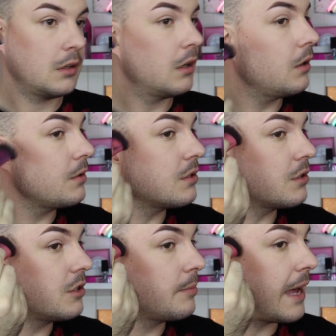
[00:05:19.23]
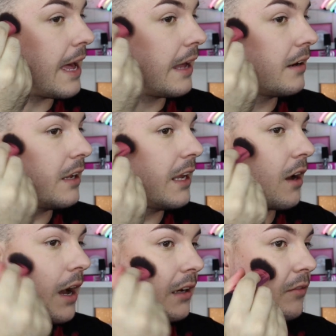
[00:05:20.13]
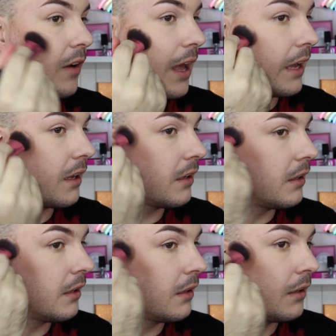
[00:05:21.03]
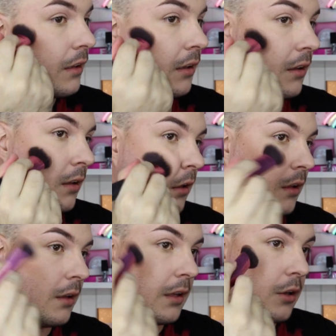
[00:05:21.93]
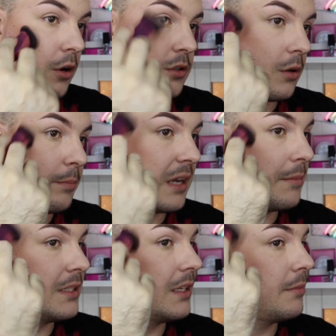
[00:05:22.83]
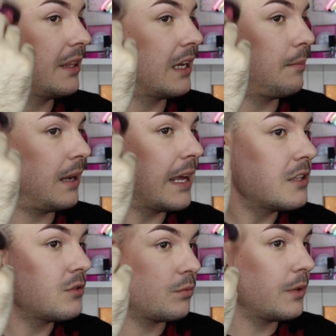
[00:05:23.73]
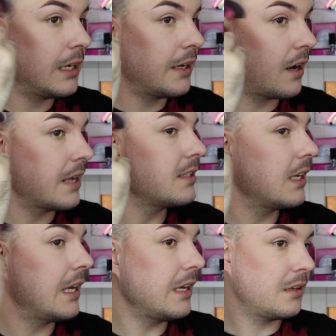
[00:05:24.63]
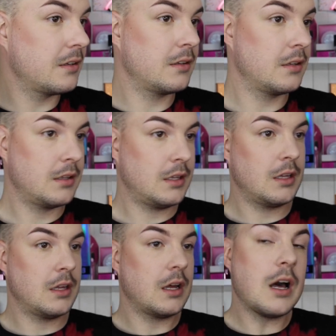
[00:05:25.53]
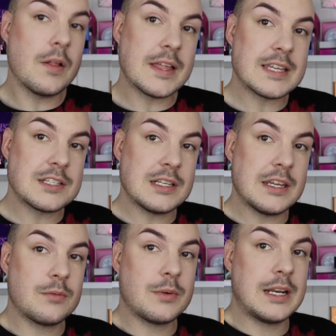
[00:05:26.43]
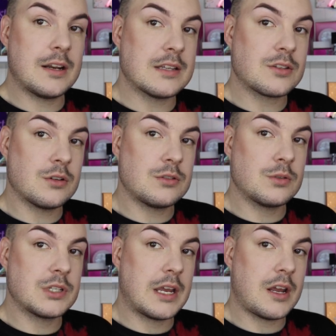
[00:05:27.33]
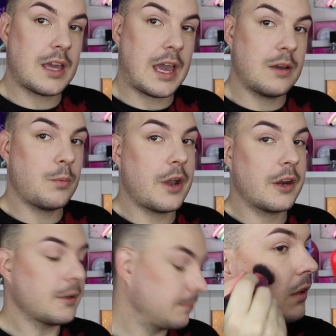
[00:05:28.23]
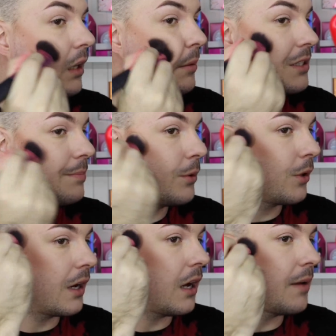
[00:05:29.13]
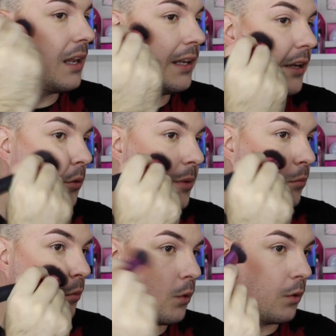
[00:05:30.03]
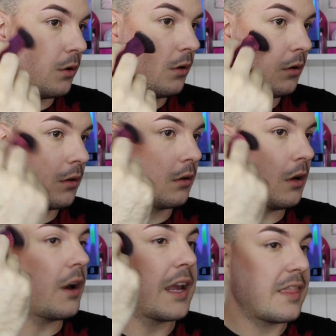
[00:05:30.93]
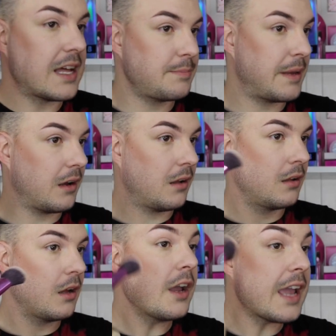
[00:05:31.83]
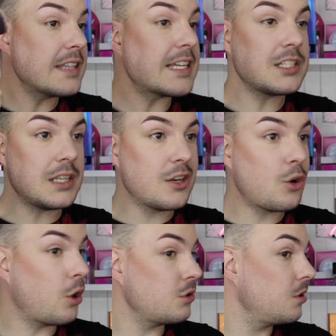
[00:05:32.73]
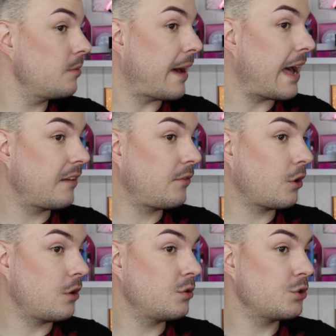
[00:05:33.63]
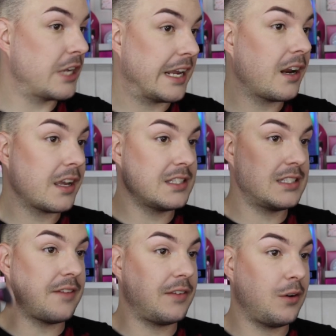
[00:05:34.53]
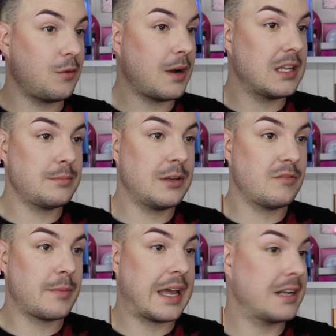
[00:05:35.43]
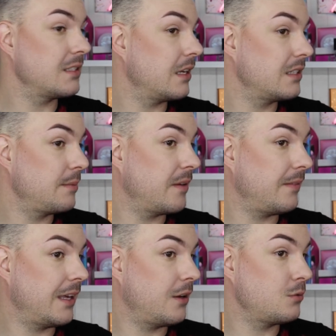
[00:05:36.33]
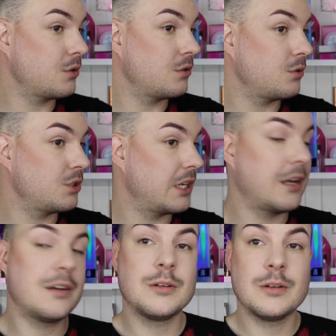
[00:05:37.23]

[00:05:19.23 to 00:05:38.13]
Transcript: Oh, it's not too bad. It kind of like goes on pigmented, but then it blends really nicely. Oh, that's actually a really nice contour shade. Okay, work. Let me just build it up a little bit more. Oh yeah, that's better. Okay, it's actually not too bad for a contour shade. Like, it definitely reminds me of my Anastasia Beverly Hills contour shade.